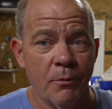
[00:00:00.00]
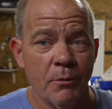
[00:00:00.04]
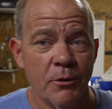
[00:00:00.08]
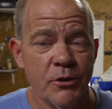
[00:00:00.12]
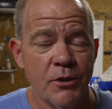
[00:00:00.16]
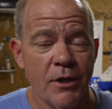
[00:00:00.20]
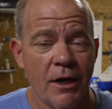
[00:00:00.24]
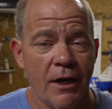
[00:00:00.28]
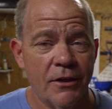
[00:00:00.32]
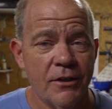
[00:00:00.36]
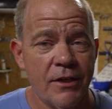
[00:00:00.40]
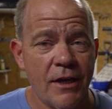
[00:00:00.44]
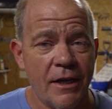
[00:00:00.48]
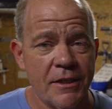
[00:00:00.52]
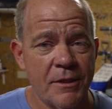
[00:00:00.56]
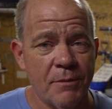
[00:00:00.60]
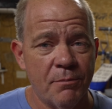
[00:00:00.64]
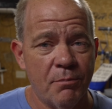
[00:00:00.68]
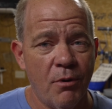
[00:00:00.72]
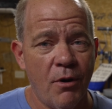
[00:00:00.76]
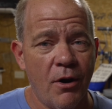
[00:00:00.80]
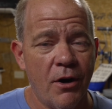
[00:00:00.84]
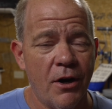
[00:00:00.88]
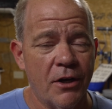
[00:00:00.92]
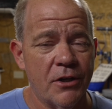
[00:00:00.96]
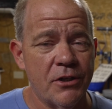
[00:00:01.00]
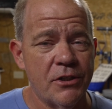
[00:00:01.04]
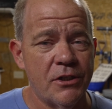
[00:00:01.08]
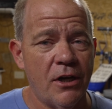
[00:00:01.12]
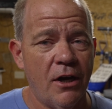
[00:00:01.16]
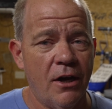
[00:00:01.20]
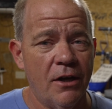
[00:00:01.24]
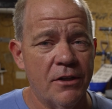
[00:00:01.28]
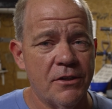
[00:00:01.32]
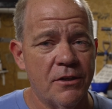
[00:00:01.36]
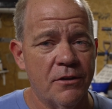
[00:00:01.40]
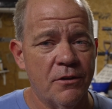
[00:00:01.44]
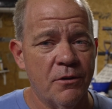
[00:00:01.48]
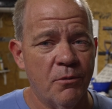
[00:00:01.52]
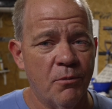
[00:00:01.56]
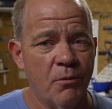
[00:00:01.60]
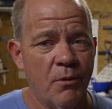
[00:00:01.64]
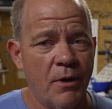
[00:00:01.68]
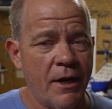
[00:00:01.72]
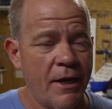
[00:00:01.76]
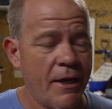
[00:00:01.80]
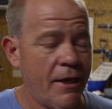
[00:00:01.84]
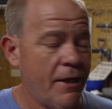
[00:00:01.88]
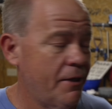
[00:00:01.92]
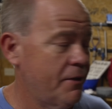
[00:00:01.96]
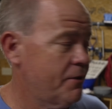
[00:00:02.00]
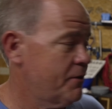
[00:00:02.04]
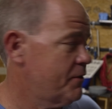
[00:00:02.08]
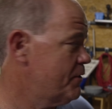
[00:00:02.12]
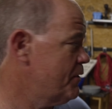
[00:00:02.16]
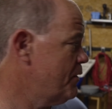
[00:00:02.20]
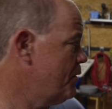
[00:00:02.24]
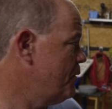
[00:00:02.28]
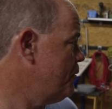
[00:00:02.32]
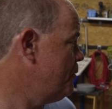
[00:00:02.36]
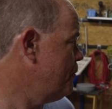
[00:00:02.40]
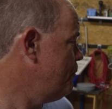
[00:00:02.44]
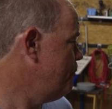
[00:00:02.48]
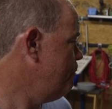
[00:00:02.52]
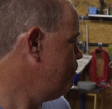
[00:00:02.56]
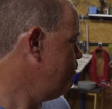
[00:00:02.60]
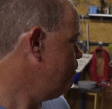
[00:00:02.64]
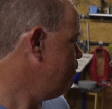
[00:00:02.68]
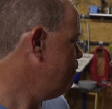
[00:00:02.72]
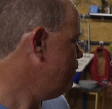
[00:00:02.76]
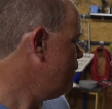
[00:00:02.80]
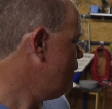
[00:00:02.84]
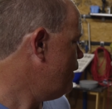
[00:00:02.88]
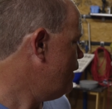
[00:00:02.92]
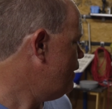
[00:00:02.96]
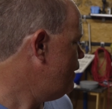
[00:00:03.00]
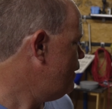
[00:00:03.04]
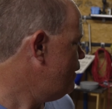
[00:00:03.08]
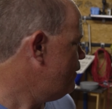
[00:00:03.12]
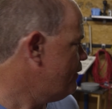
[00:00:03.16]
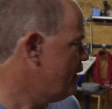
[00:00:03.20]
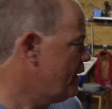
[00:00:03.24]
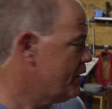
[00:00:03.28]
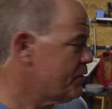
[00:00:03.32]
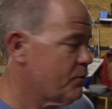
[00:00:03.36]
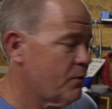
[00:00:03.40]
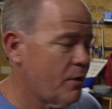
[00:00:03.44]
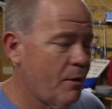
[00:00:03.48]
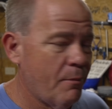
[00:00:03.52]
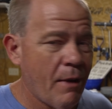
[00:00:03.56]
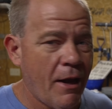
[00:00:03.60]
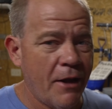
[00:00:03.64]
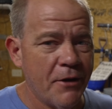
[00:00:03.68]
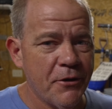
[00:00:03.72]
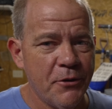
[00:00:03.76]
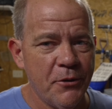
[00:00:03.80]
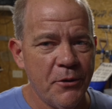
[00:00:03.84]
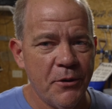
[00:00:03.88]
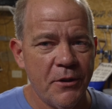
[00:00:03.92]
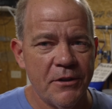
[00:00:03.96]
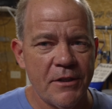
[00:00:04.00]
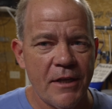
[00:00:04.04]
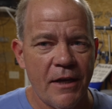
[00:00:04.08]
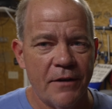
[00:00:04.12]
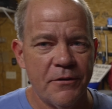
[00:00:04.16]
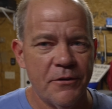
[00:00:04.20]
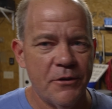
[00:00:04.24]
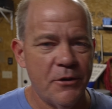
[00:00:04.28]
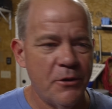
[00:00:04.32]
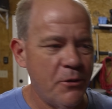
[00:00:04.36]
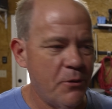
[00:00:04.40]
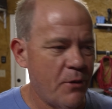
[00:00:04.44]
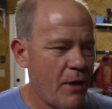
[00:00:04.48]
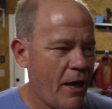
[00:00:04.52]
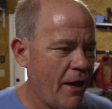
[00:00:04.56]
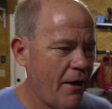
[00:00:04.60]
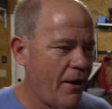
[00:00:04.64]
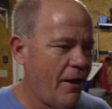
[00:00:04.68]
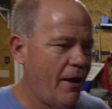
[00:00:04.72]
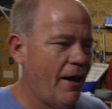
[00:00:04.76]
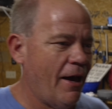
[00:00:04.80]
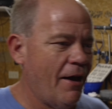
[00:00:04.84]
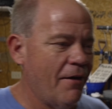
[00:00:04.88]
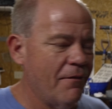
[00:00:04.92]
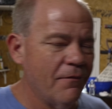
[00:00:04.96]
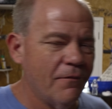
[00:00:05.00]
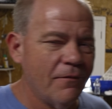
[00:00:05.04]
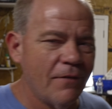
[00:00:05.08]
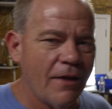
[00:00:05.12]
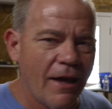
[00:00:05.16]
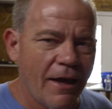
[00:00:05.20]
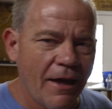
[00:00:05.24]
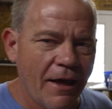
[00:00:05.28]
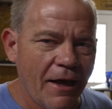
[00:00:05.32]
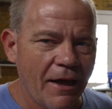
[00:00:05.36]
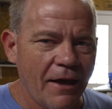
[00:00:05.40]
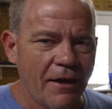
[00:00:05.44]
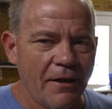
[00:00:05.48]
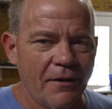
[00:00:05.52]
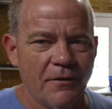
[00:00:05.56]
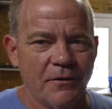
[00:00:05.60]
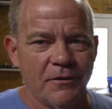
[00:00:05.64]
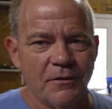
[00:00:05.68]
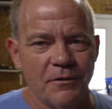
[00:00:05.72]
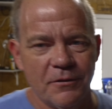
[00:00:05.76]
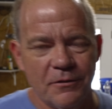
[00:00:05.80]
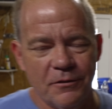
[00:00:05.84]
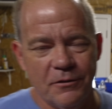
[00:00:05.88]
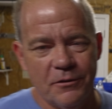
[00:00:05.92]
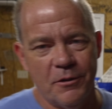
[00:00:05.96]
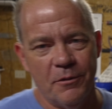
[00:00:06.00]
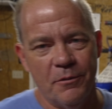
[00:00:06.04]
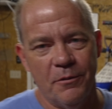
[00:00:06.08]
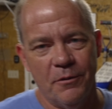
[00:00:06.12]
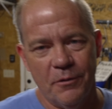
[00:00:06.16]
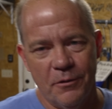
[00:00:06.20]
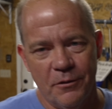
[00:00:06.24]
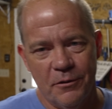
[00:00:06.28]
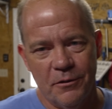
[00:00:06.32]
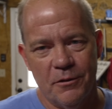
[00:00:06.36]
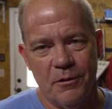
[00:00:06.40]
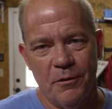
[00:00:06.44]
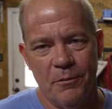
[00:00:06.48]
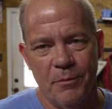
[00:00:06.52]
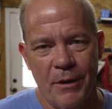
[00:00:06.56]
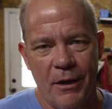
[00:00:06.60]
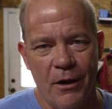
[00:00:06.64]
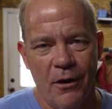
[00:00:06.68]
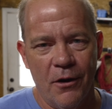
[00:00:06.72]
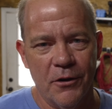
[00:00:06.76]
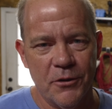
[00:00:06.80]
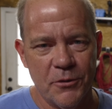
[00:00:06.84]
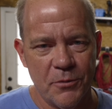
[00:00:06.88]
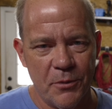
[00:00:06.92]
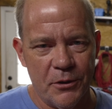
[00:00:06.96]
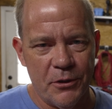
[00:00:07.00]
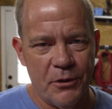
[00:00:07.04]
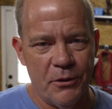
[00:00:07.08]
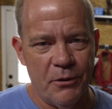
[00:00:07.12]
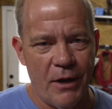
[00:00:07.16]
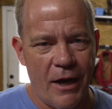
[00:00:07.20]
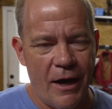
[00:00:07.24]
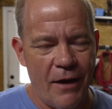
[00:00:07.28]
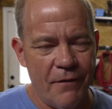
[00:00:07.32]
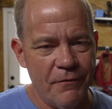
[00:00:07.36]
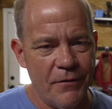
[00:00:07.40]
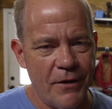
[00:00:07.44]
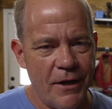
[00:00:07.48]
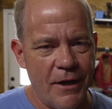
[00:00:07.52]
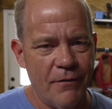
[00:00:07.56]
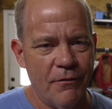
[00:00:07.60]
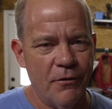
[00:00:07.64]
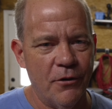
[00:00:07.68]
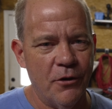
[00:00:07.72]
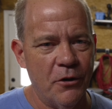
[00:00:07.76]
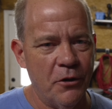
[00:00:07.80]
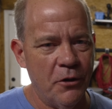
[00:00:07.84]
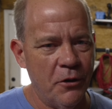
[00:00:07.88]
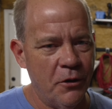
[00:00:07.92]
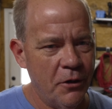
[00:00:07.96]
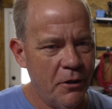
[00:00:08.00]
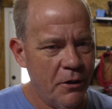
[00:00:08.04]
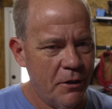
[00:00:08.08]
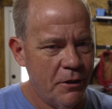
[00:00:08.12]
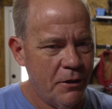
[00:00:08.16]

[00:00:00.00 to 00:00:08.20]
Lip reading: gonna try to take some product shots of the ring. So that's what I'm out doing this afternoon. To be honest with you, I've never